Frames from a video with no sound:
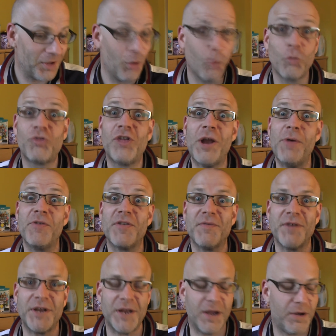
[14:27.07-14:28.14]
or series of
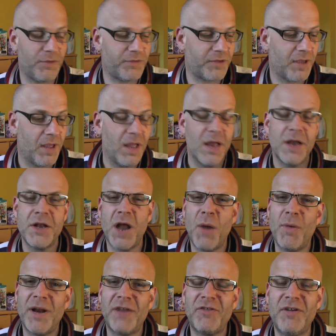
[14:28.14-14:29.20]
videos, no
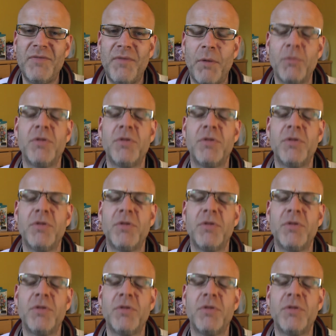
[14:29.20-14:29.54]
one actually,